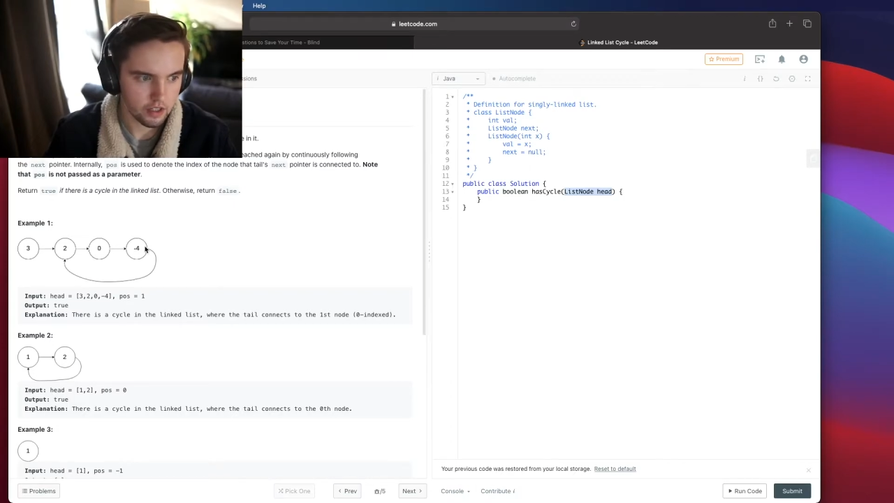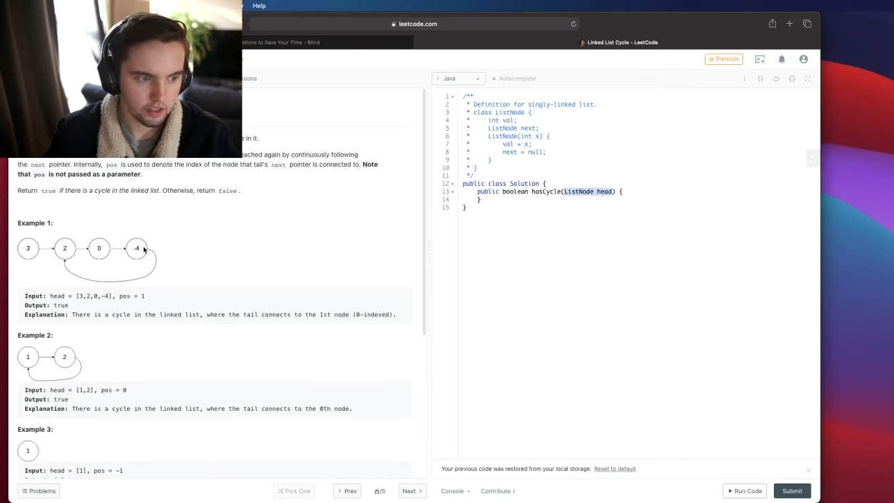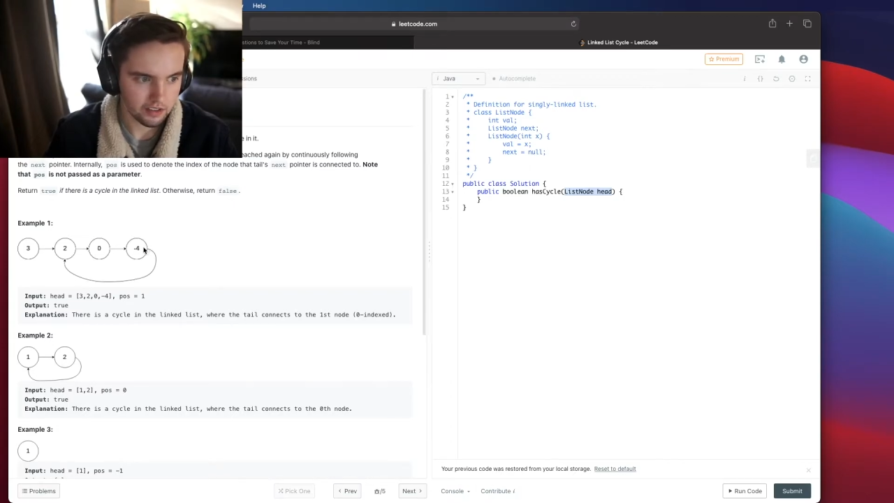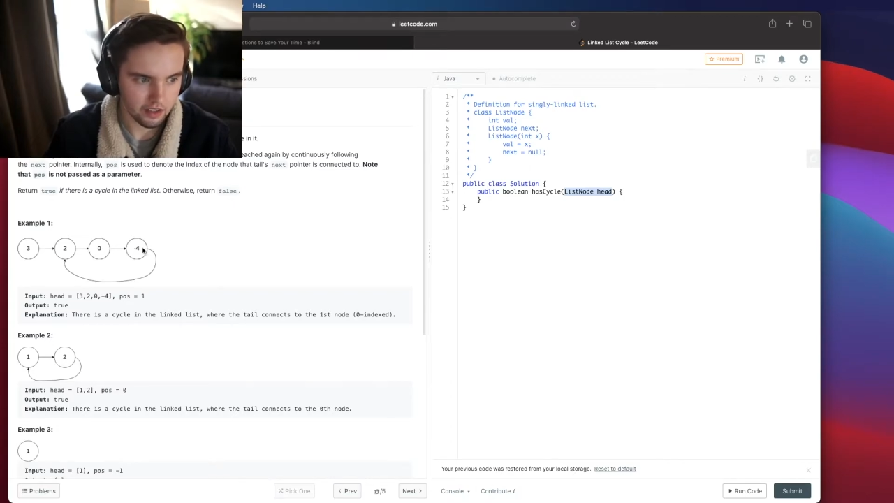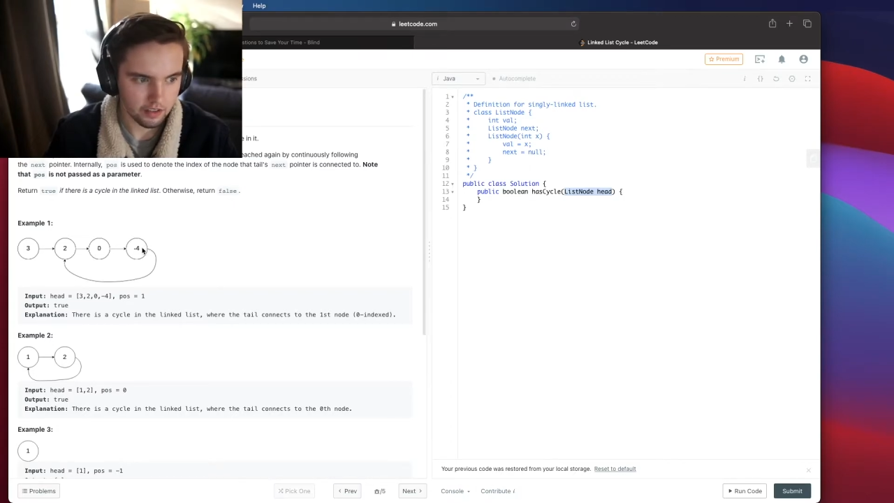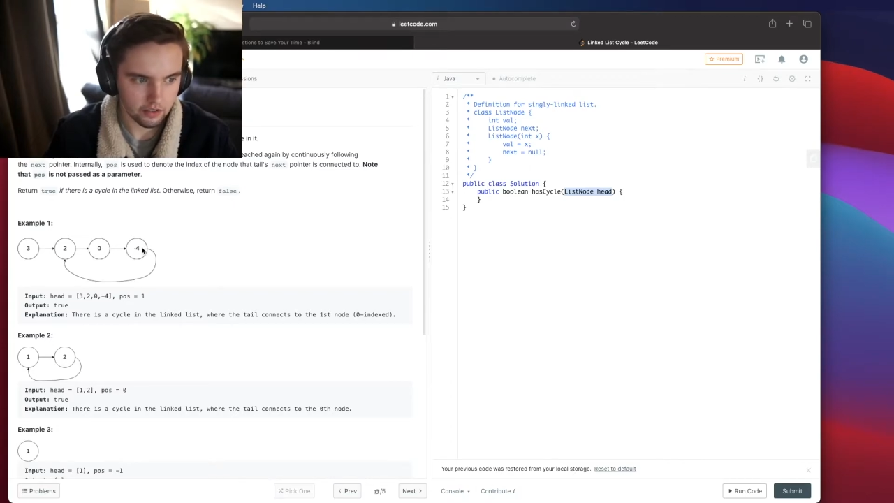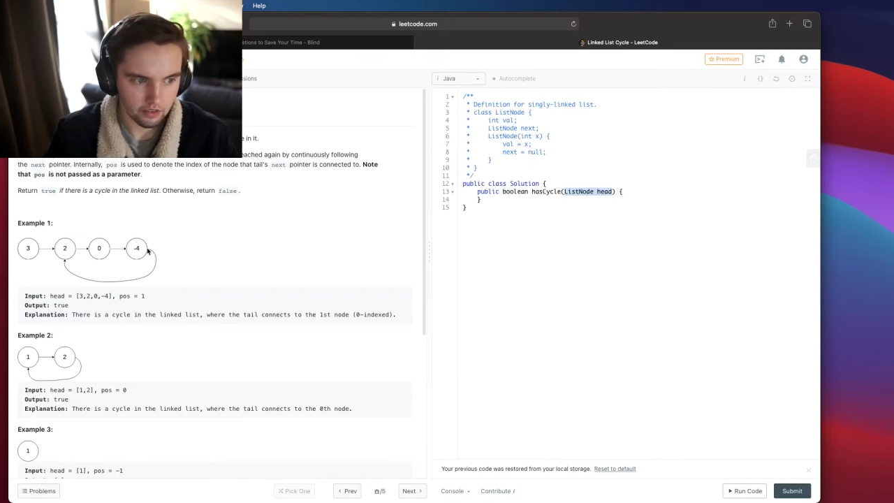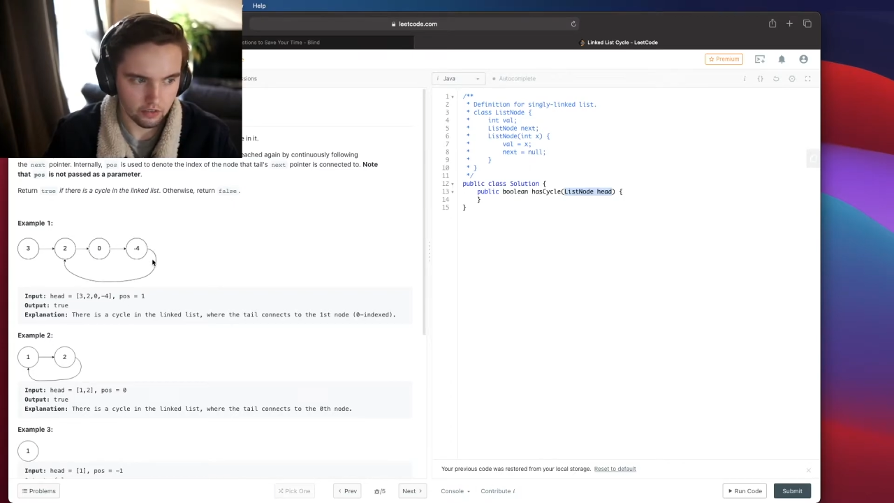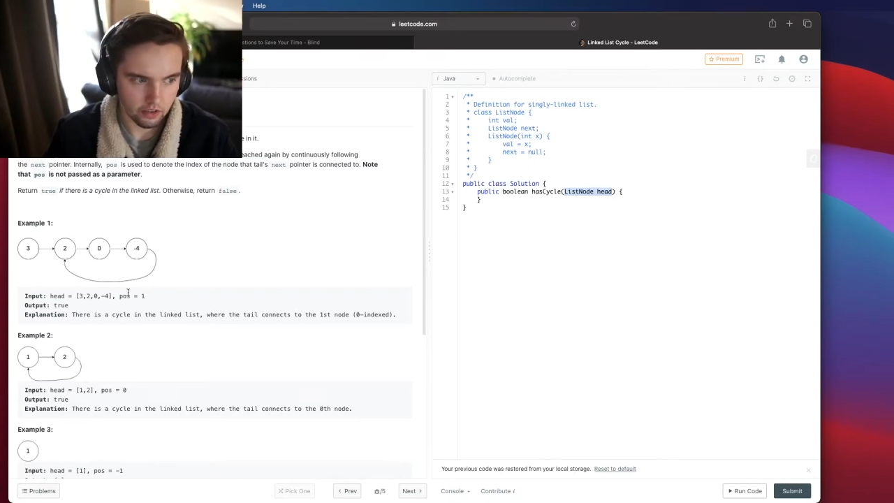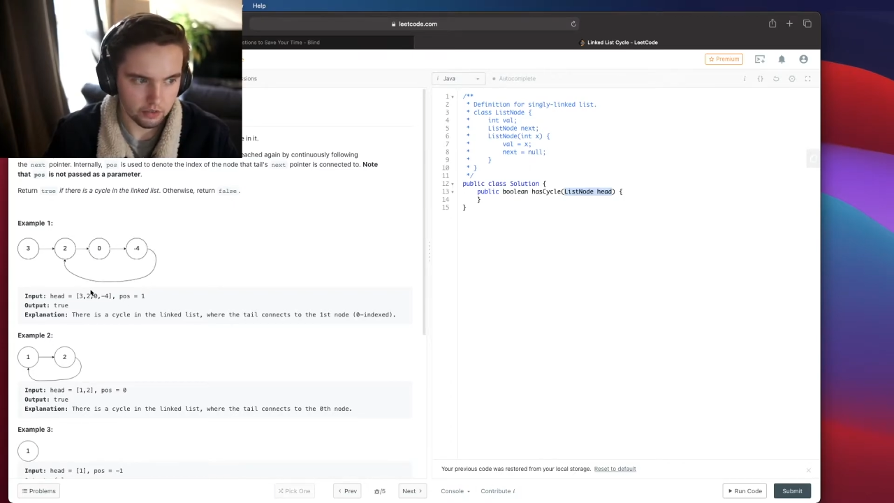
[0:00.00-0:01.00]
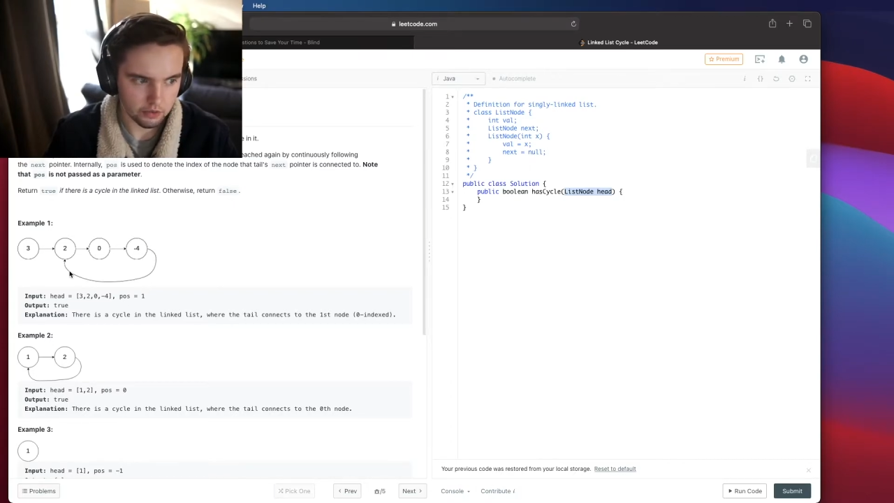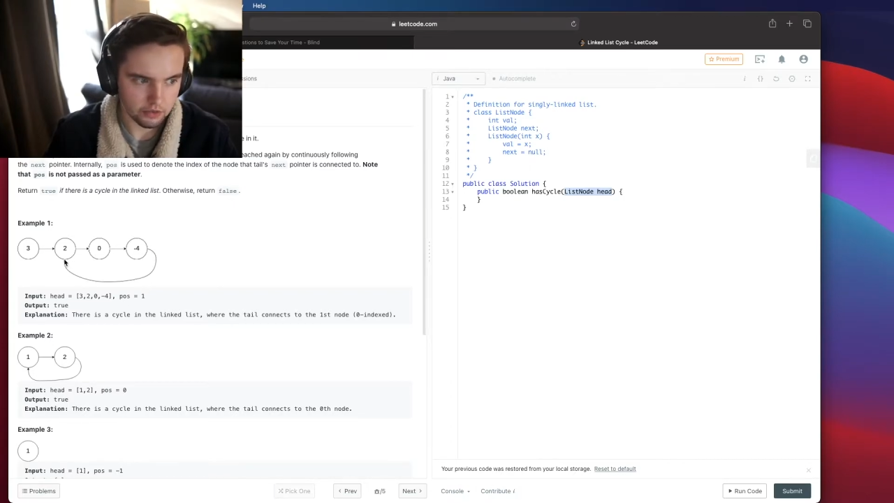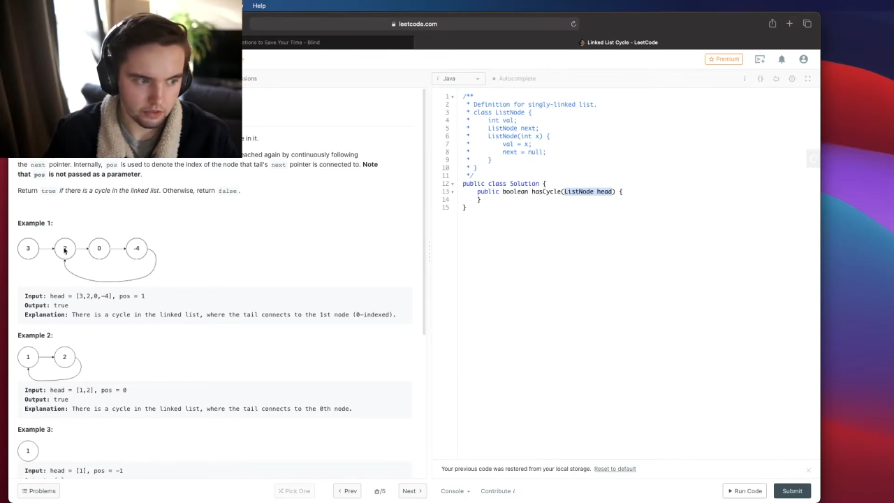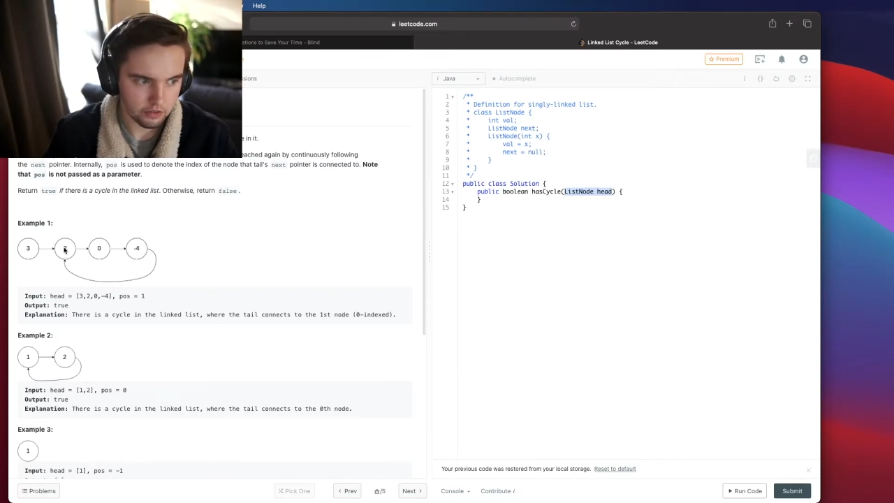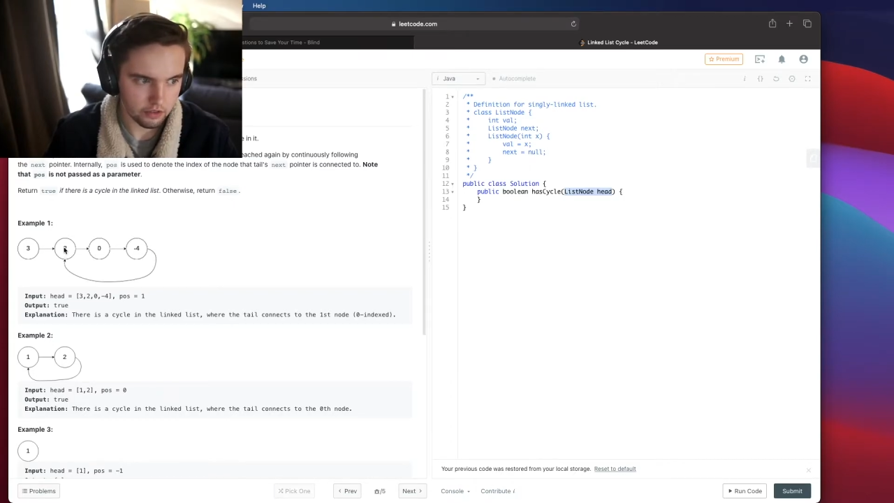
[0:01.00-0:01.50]
Dot next is not equal to
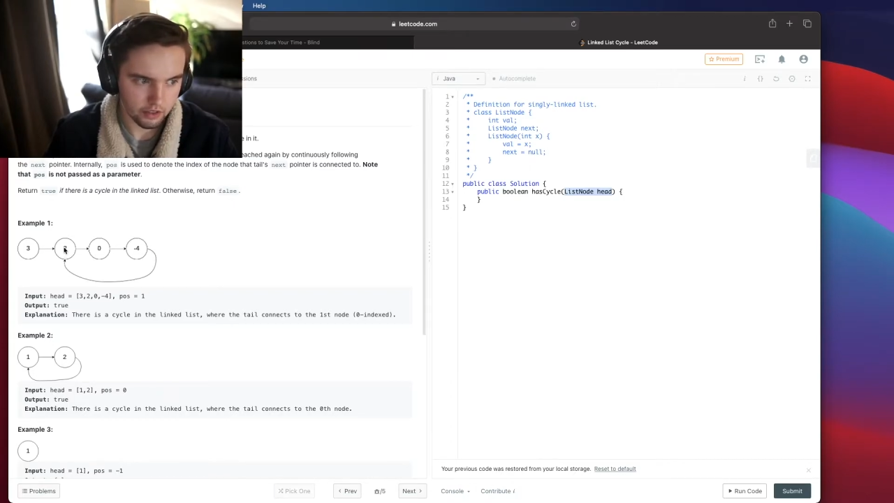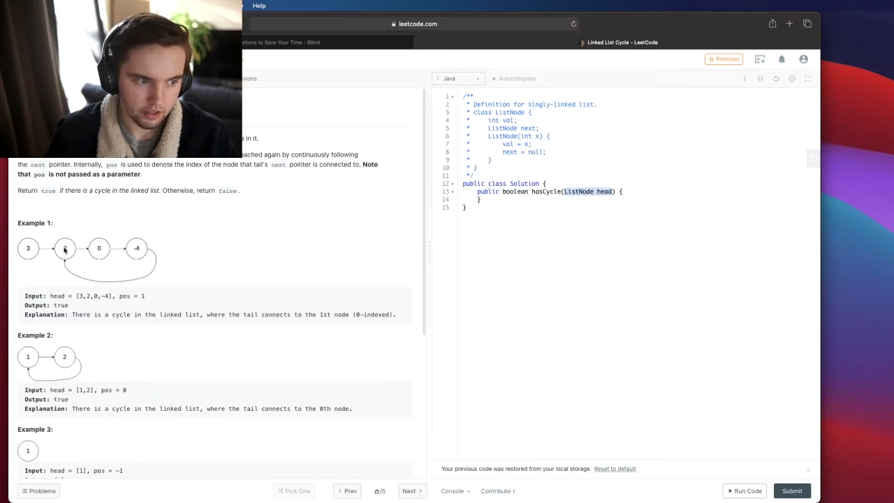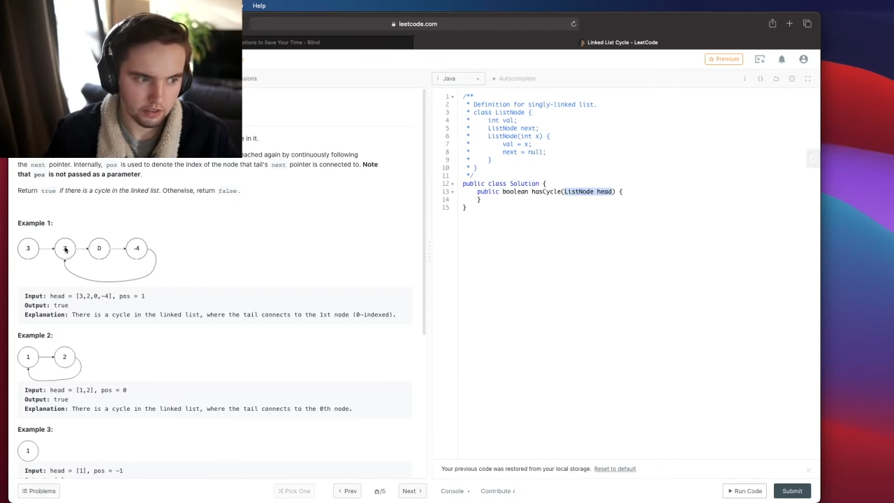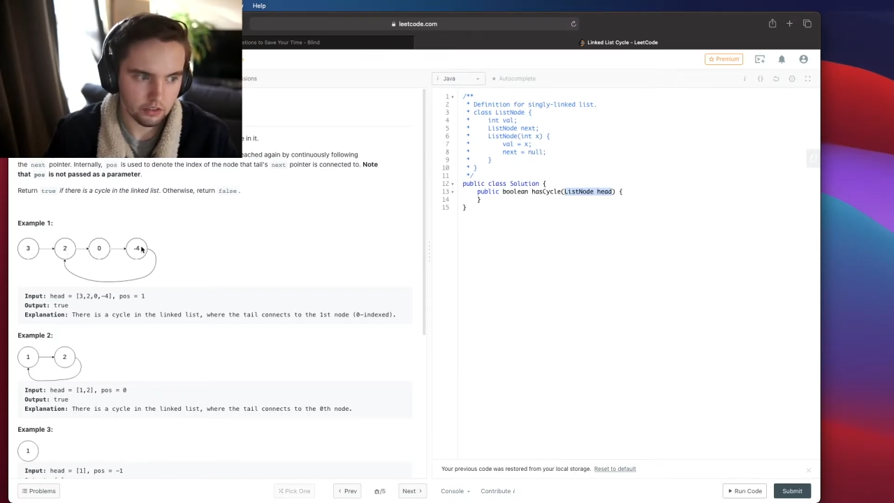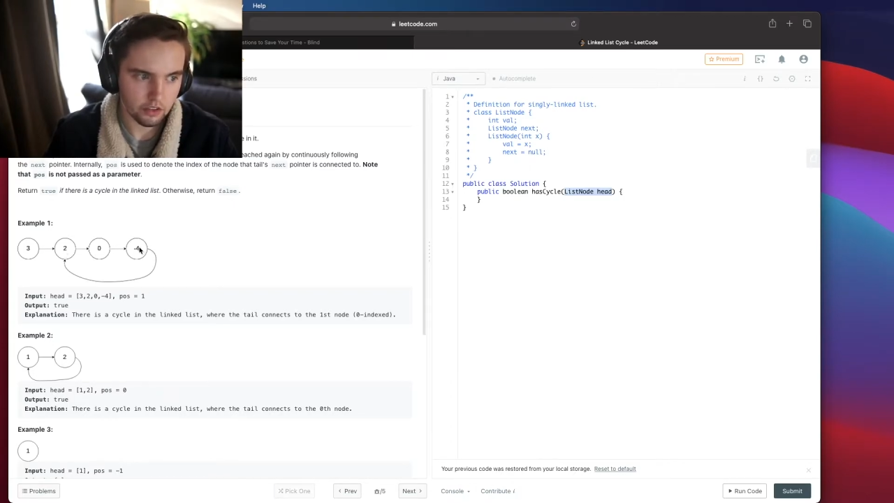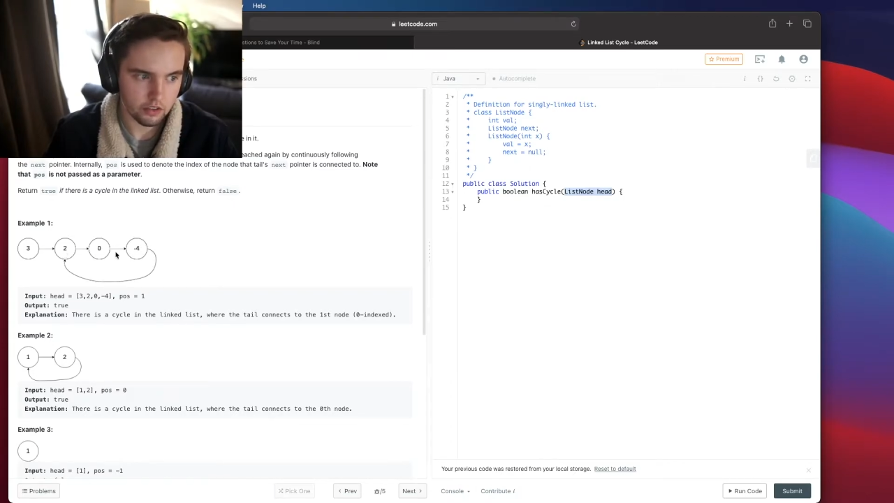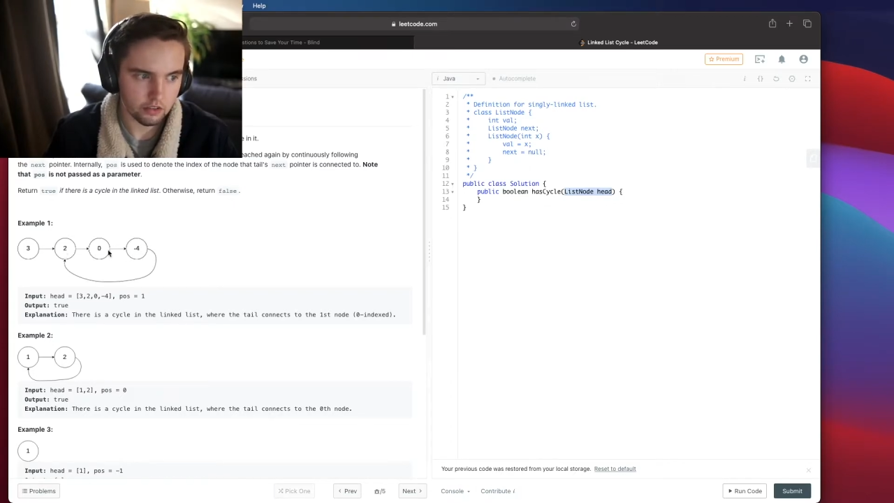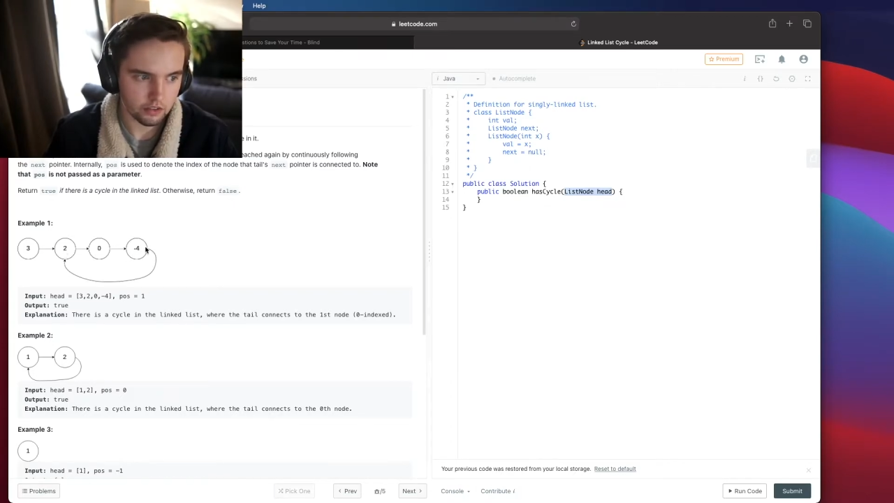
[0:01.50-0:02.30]
null. Okay, continue.